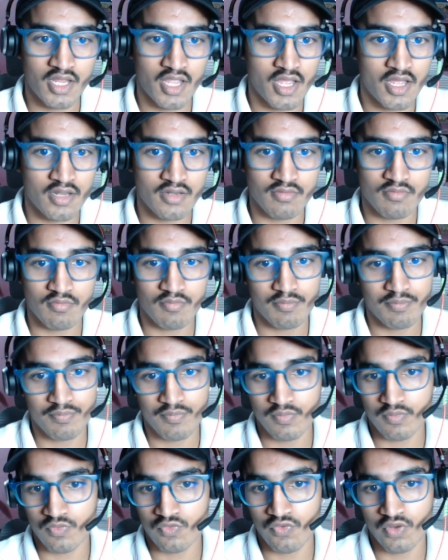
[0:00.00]
can
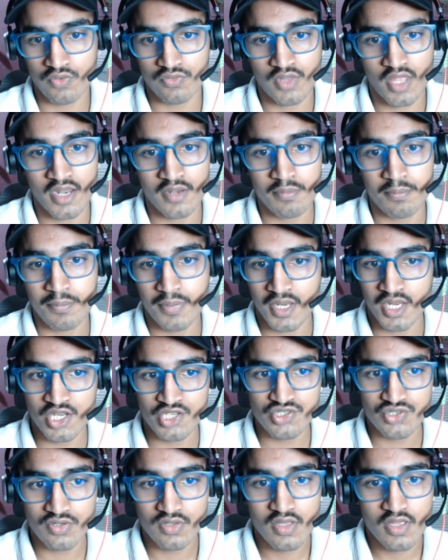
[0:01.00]
view that
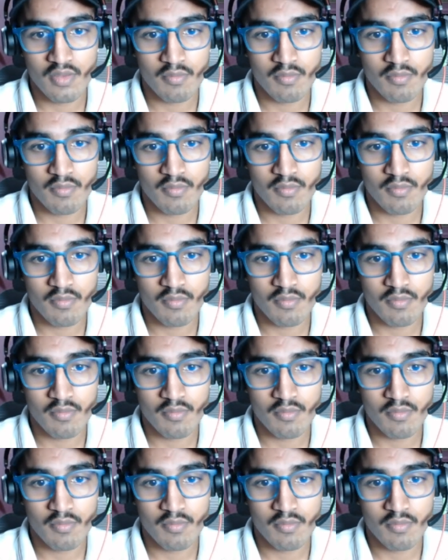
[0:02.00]
page.